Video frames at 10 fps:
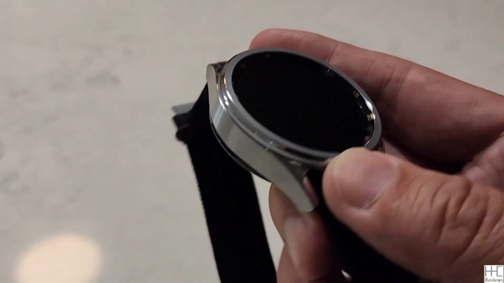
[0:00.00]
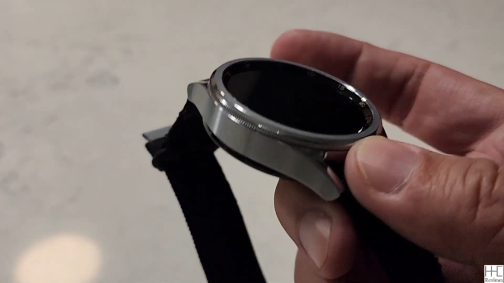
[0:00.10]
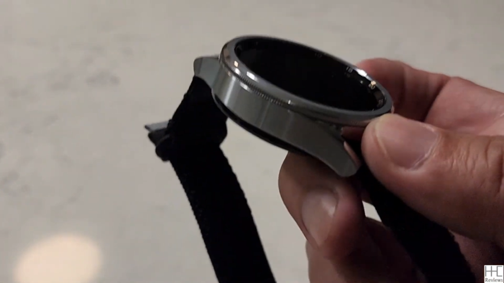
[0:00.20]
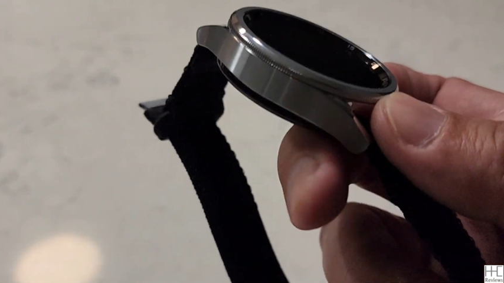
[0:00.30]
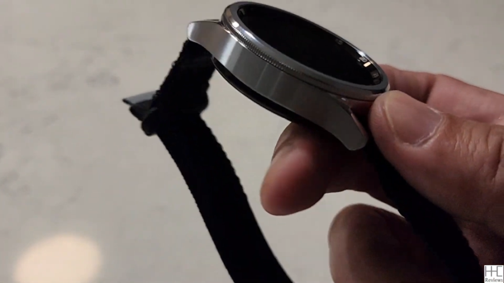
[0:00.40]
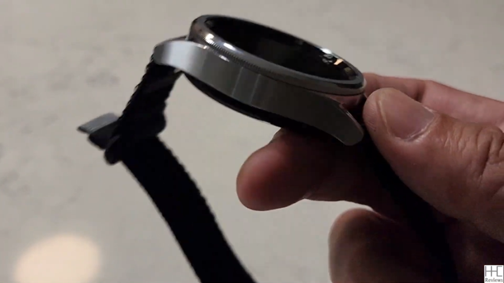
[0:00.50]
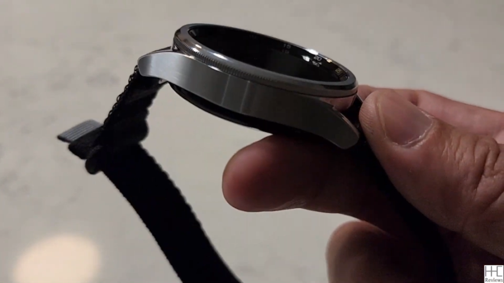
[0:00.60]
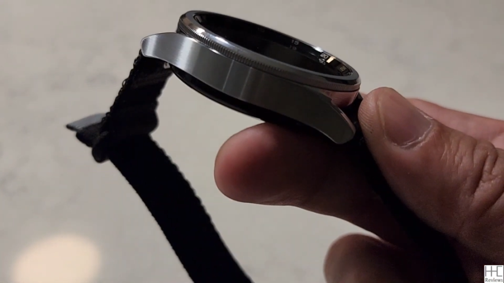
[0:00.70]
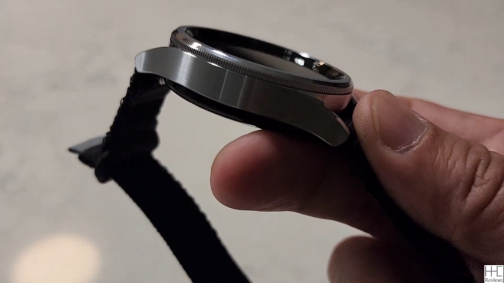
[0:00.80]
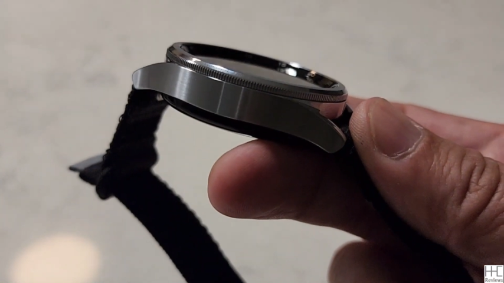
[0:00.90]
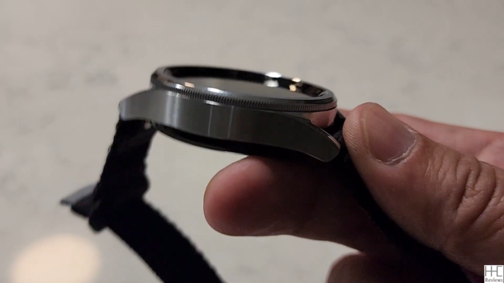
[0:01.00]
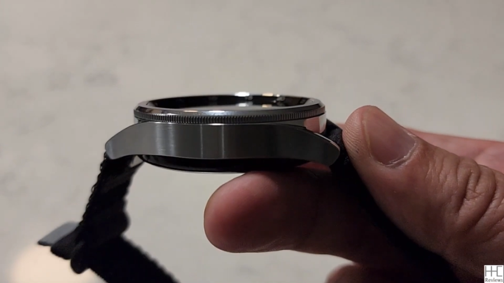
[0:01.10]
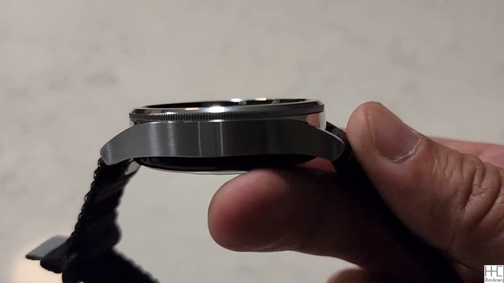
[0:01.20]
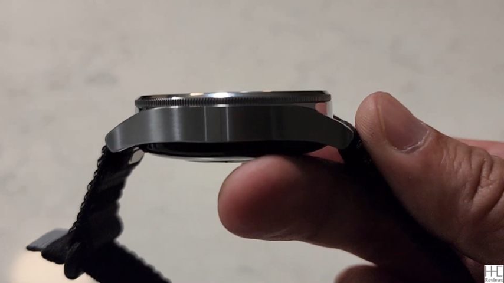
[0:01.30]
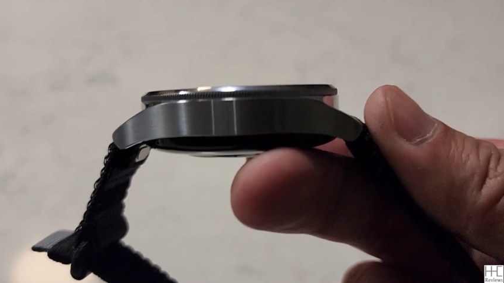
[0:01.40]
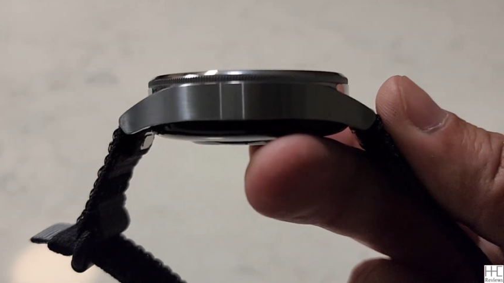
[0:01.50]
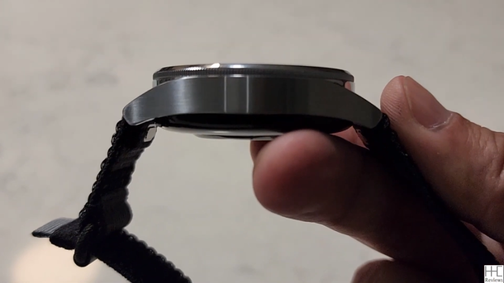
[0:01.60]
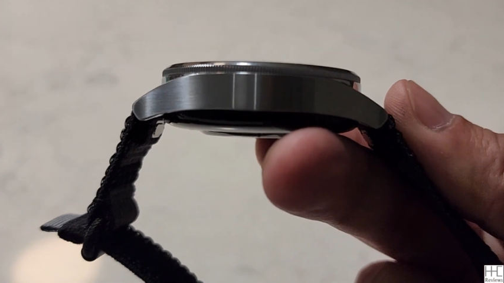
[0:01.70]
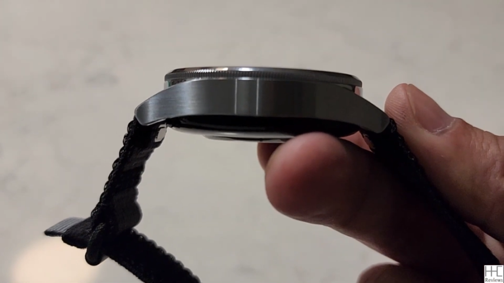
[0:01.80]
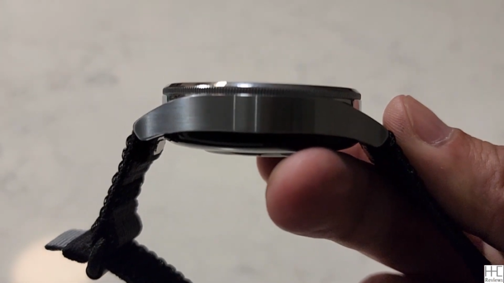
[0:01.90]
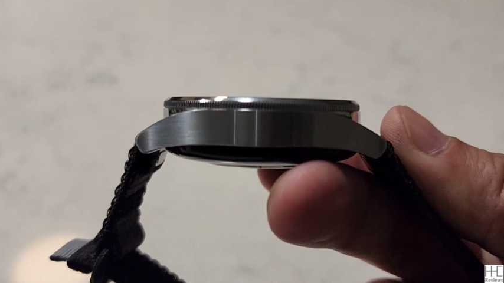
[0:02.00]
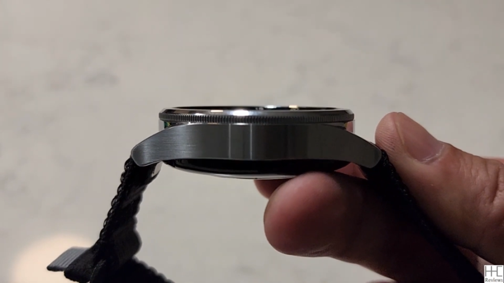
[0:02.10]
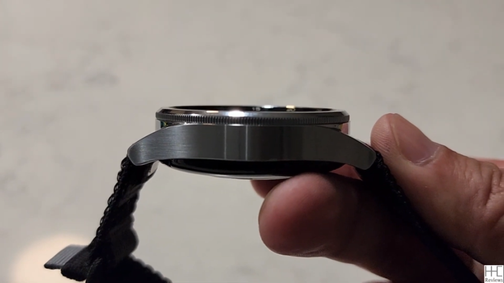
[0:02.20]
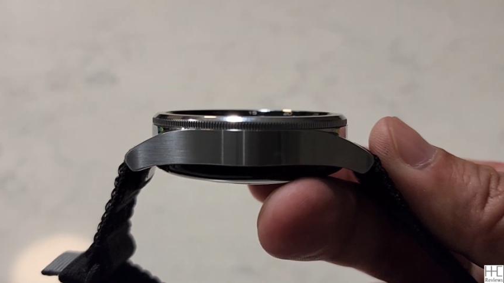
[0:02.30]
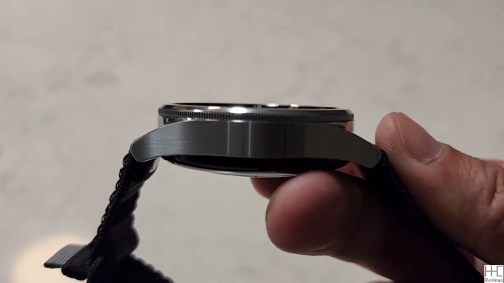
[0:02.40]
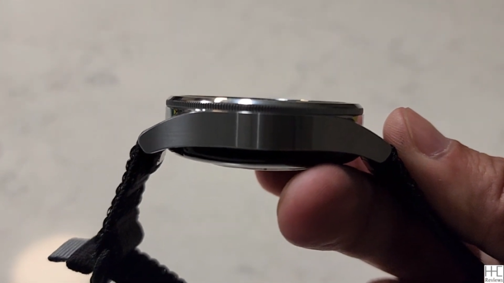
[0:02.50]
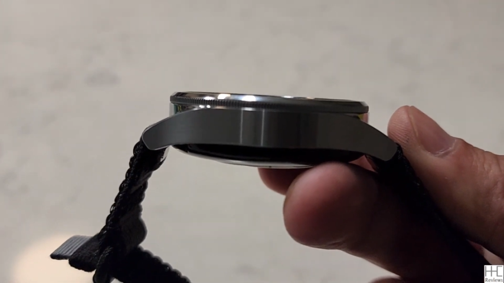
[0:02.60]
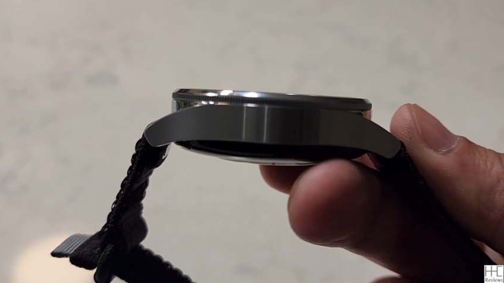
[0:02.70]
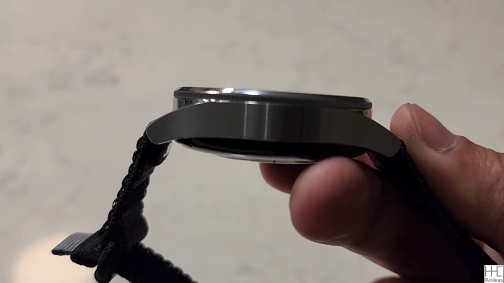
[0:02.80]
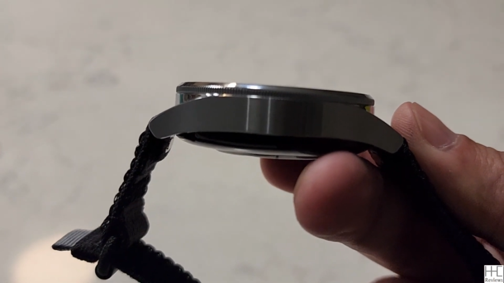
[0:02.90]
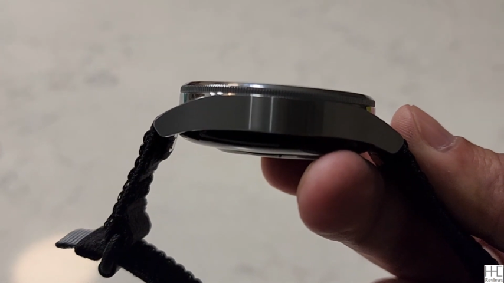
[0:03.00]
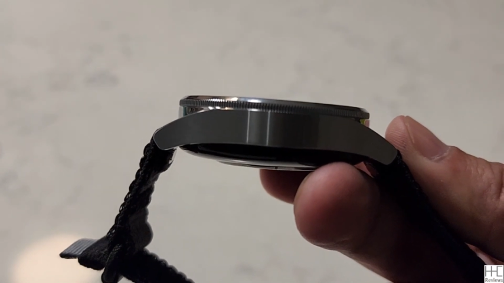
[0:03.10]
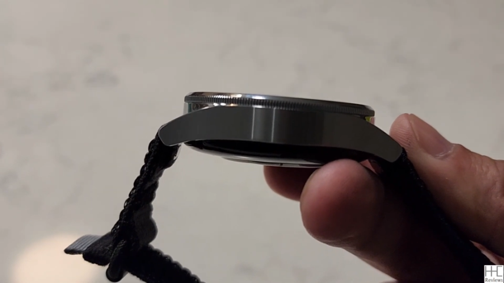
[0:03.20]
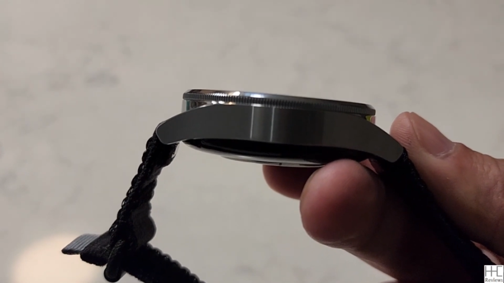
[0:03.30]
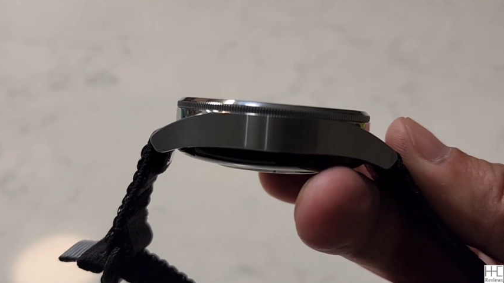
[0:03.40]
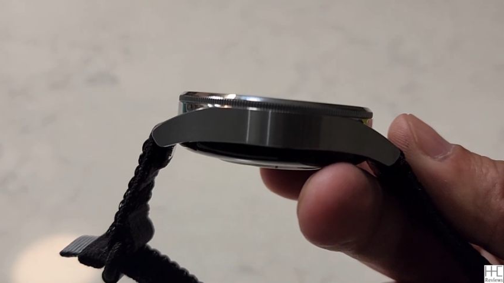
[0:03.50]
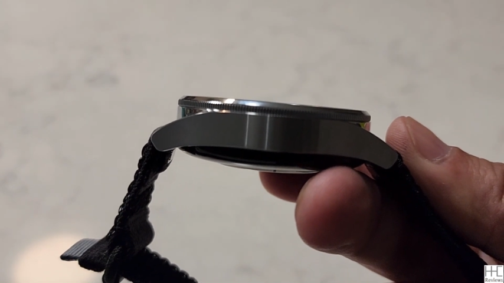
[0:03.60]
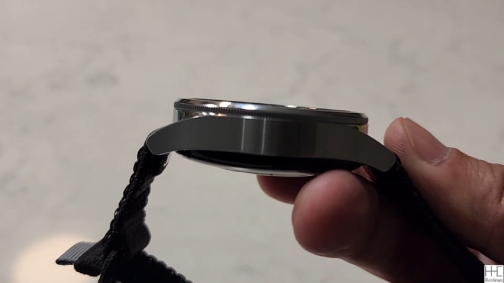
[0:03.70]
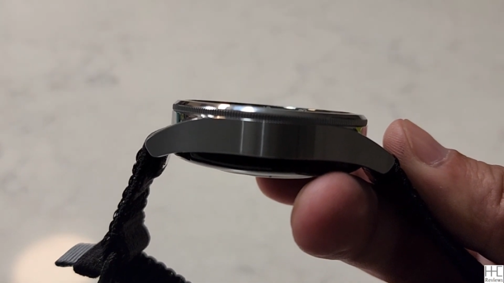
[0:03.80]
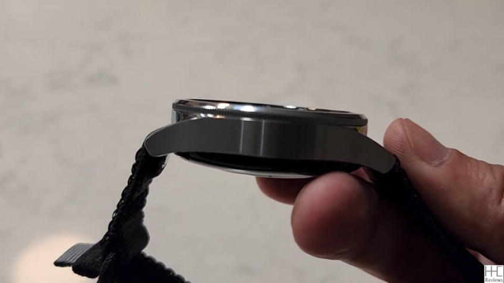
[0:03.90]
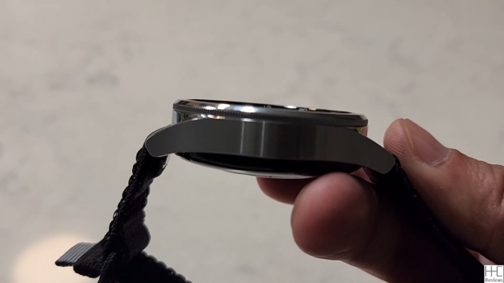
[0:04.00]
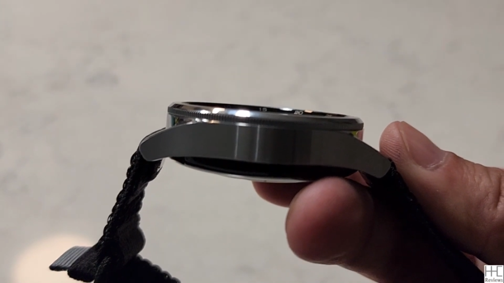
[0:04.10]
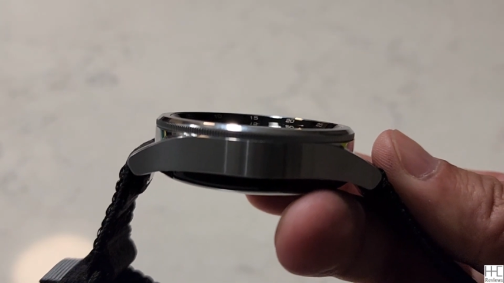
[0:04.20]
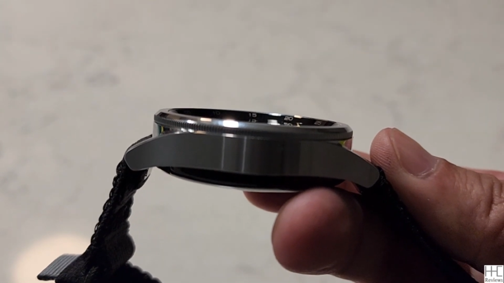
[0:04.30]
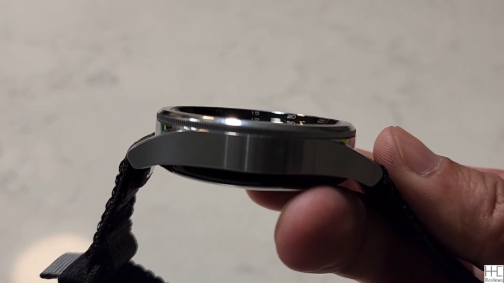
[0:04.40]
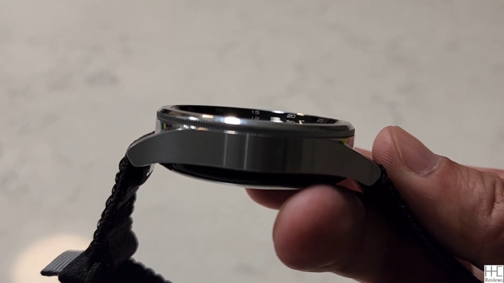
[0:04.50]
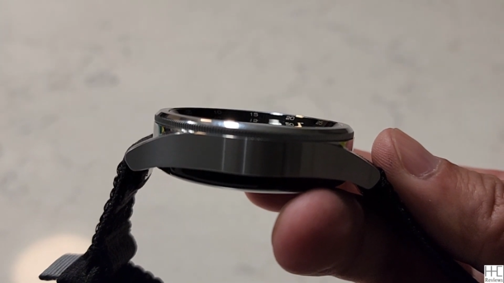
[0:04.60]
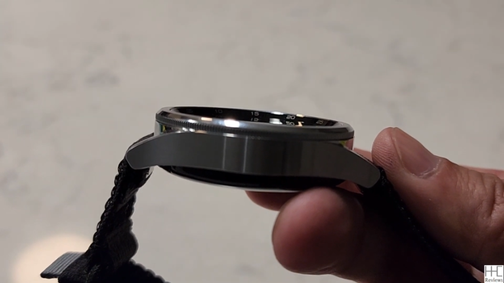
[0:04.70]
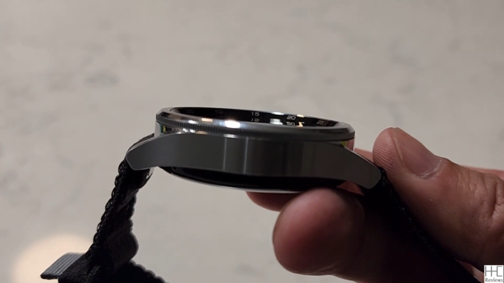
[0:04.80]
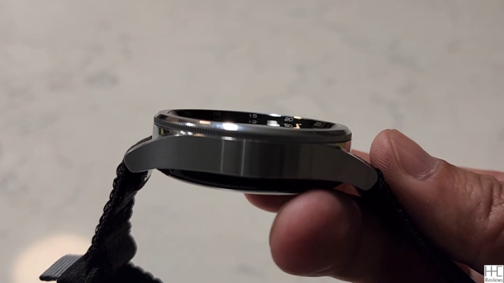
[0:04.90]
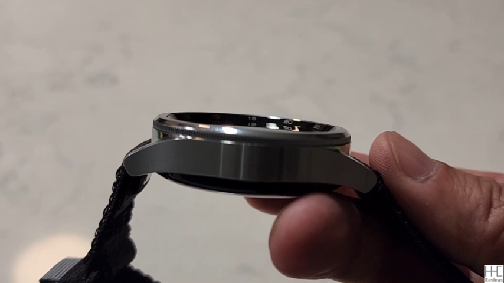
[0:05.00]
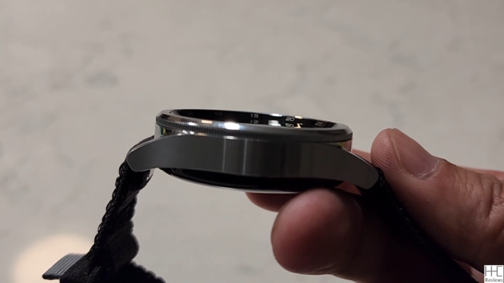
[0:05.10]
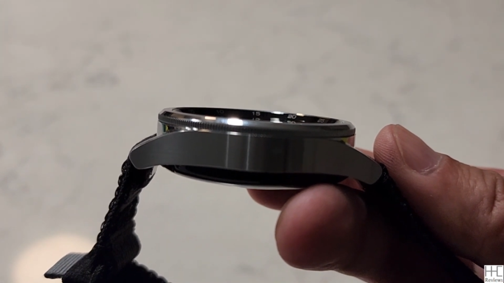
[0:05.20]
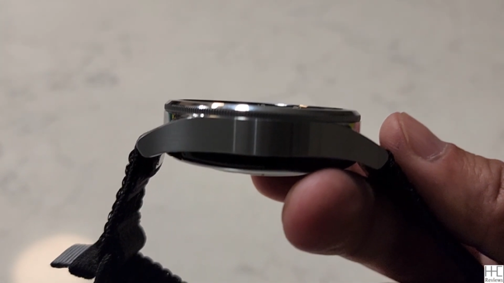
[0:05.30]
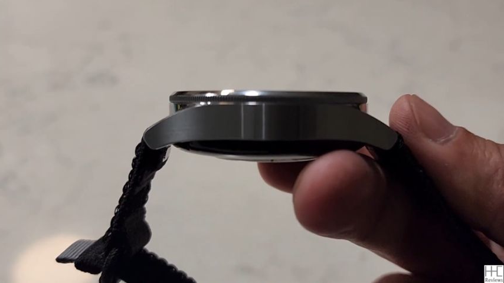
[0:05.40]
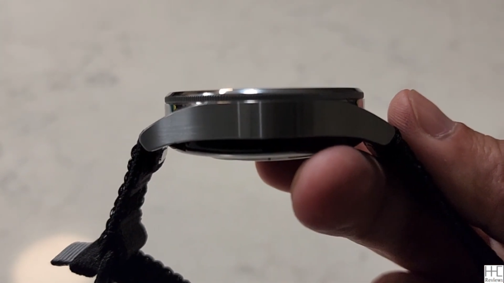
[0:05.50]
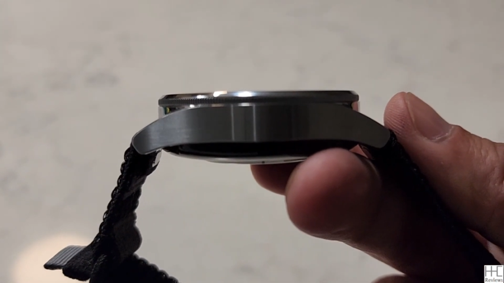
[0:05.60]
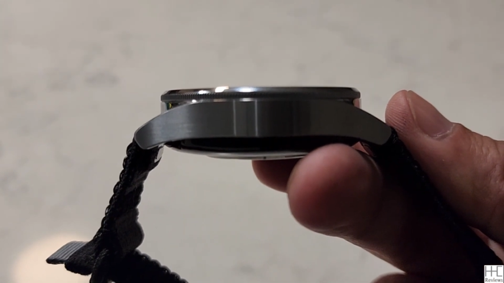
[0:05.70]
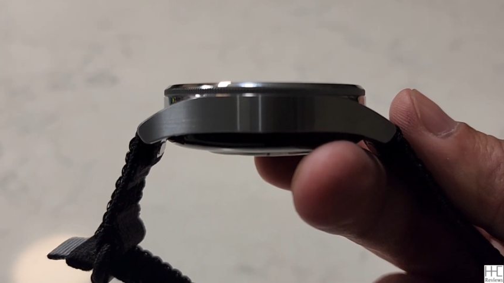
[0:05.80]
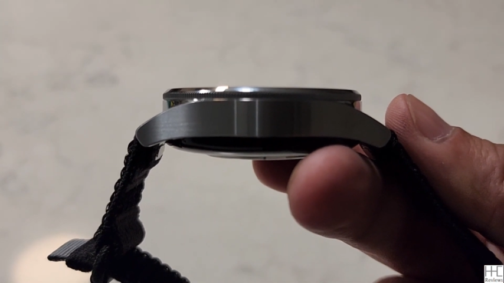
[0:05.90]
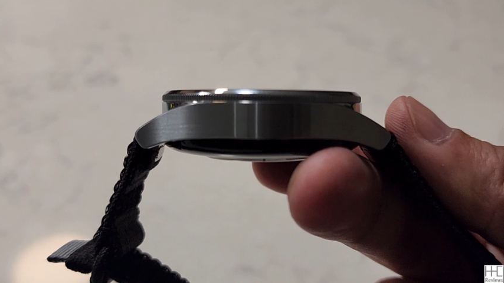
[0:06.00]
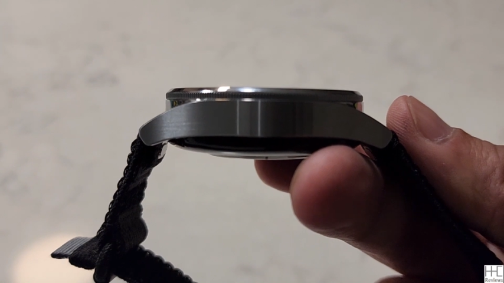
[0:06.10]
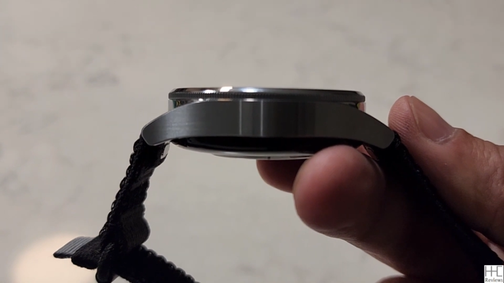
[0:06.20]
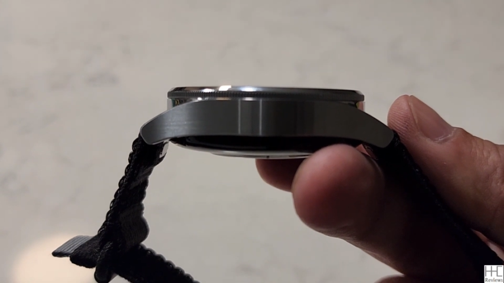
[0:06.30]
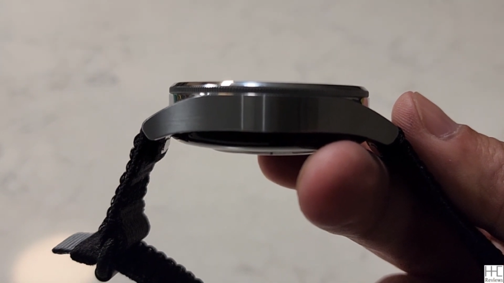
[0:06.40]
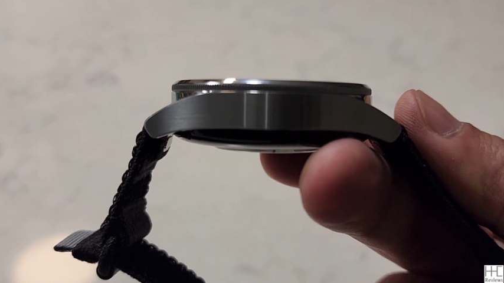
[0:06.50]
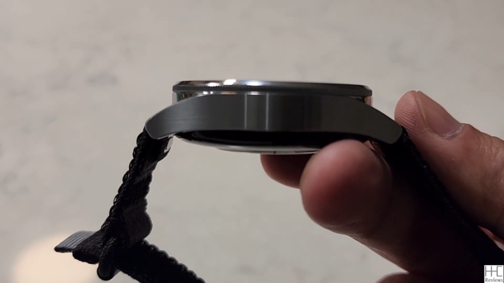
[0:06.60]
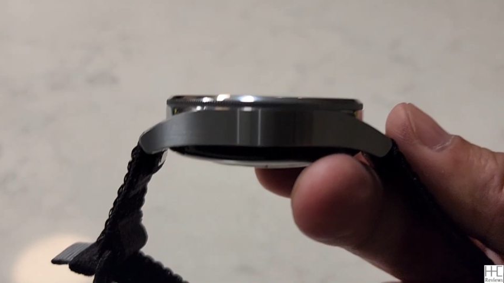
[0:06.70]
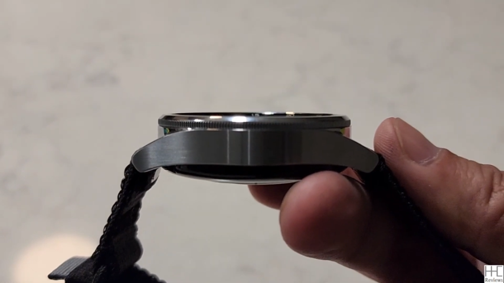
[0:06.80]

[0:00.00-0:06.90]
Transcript: (no speaker visible)